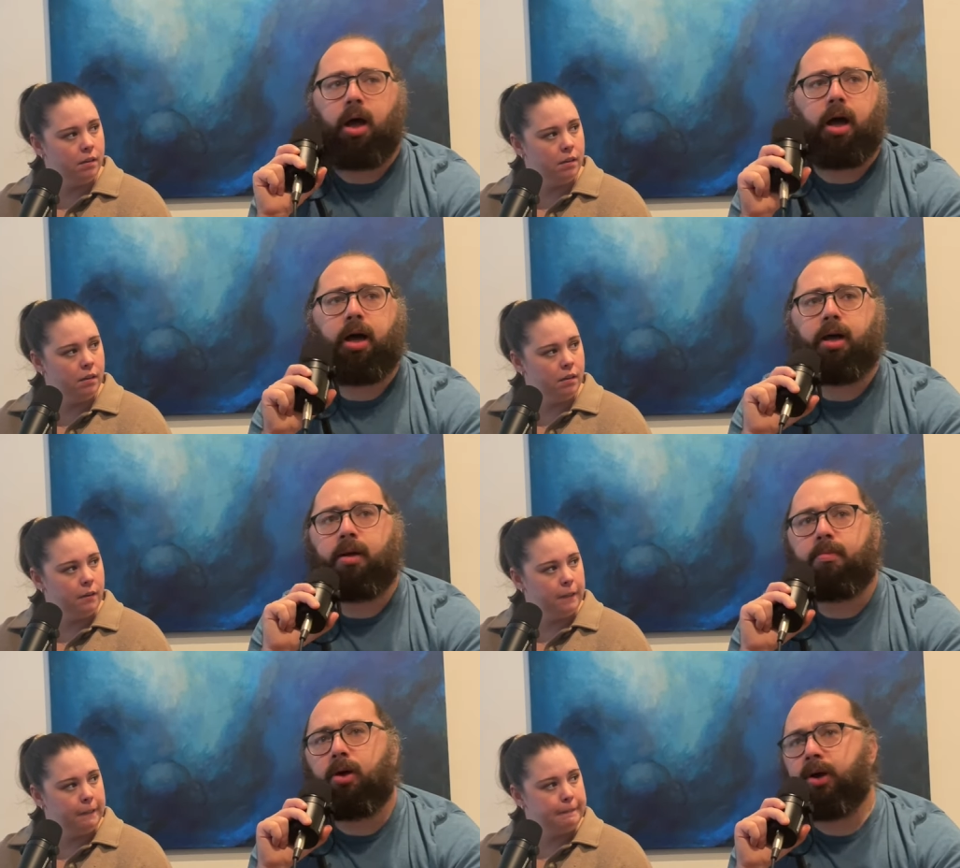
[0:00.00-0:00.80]

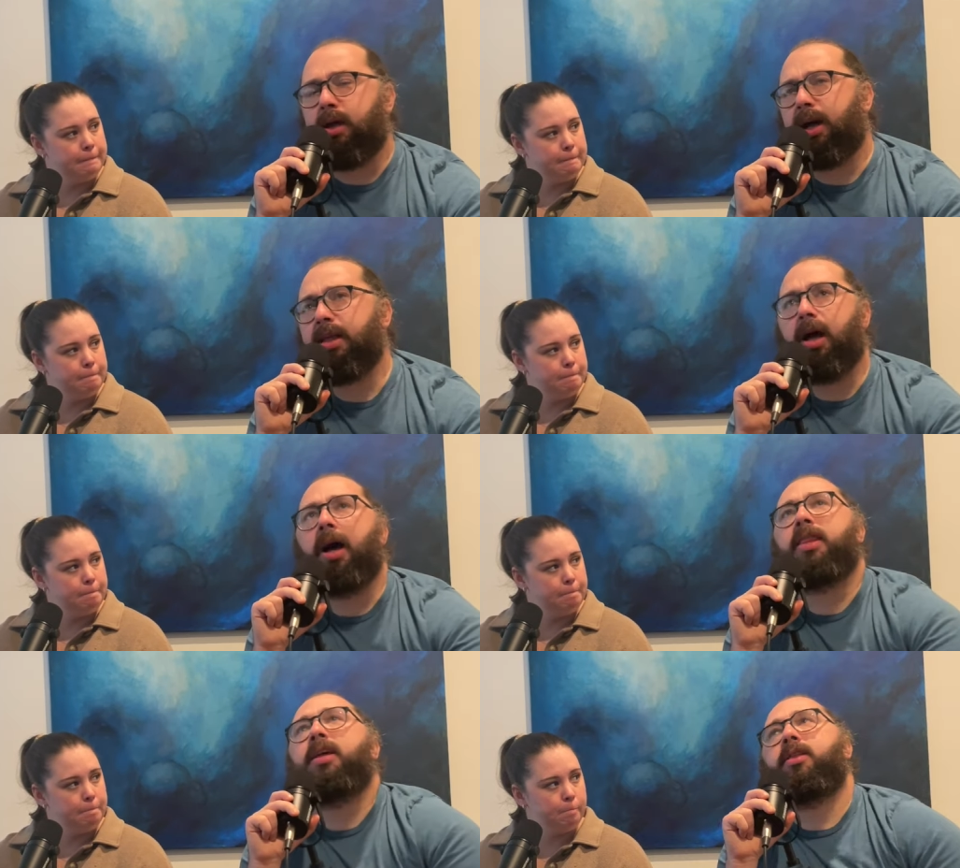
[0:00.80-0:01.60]
Speaker 1: Um, okay, I, I
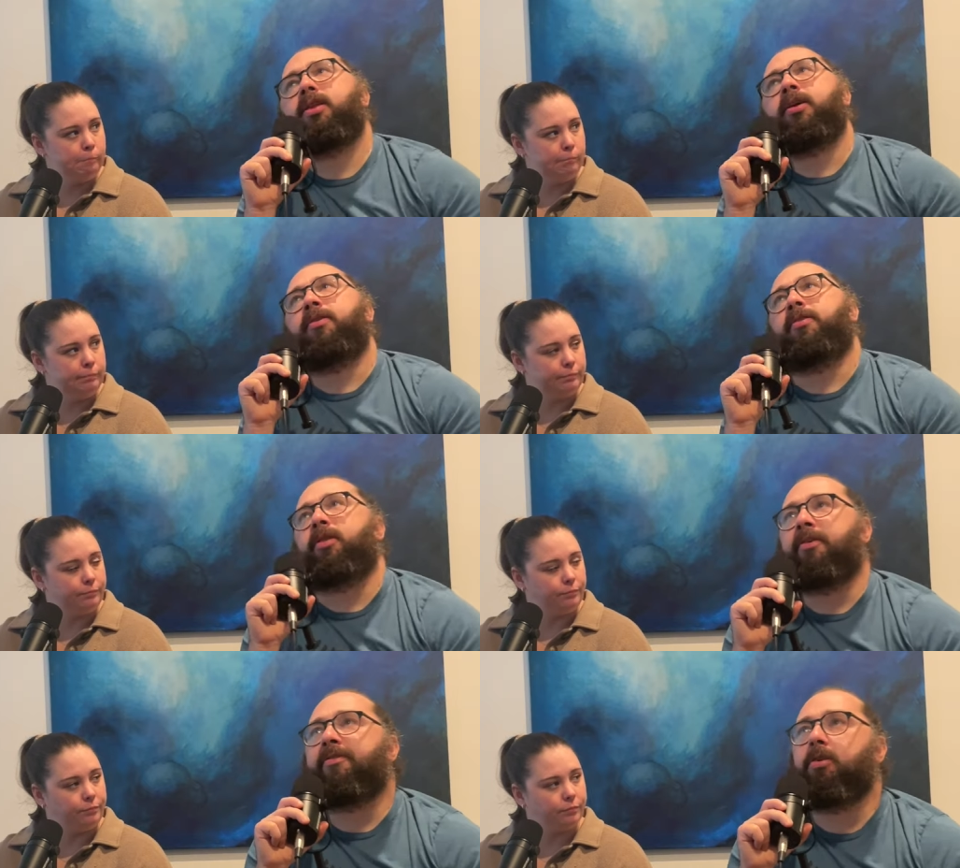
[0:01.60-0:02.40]
think the,
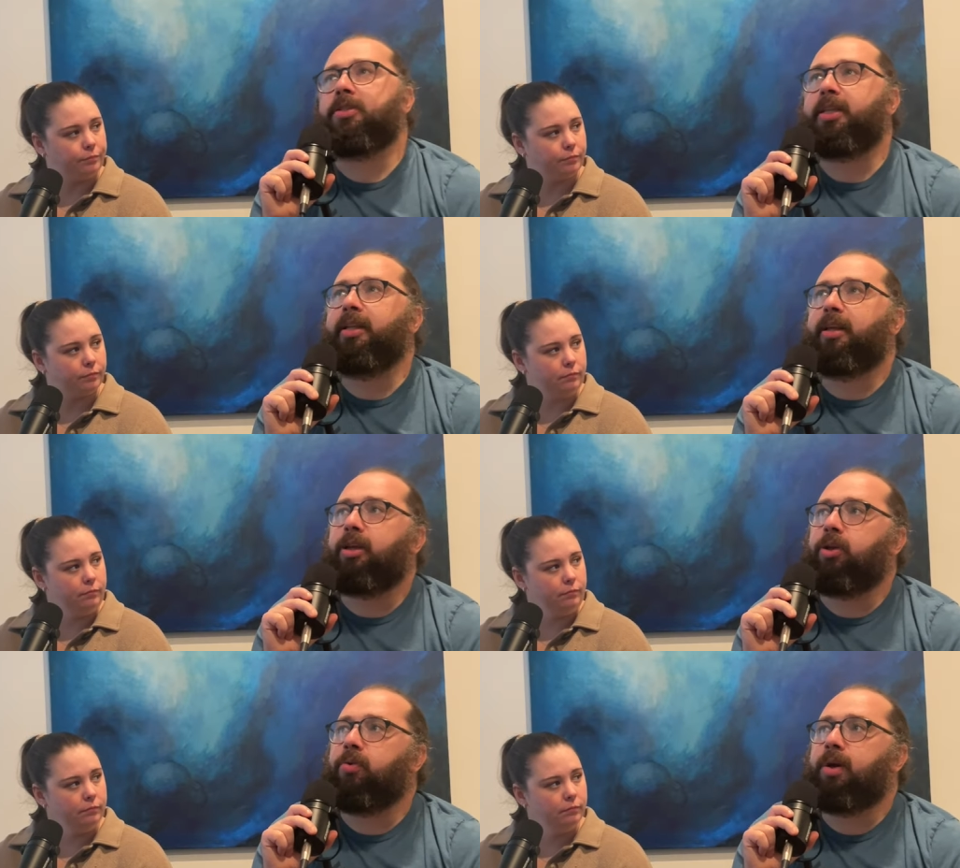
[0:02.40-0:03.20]
the first thing that
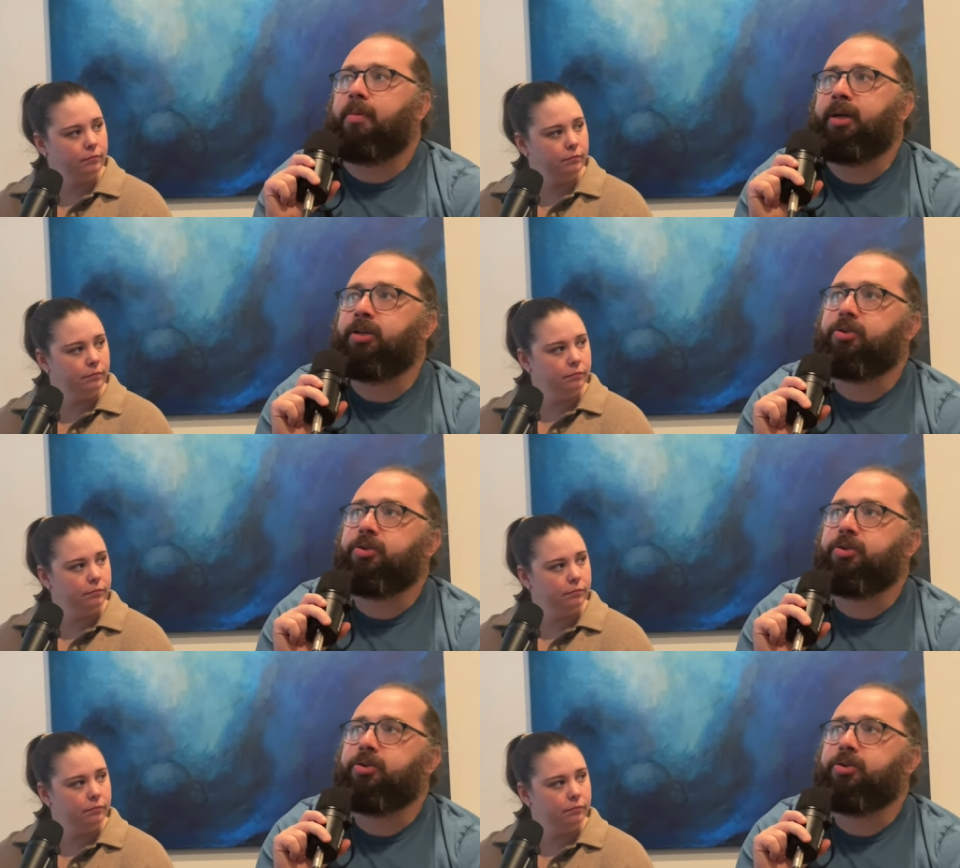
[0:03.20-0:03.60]
you got me into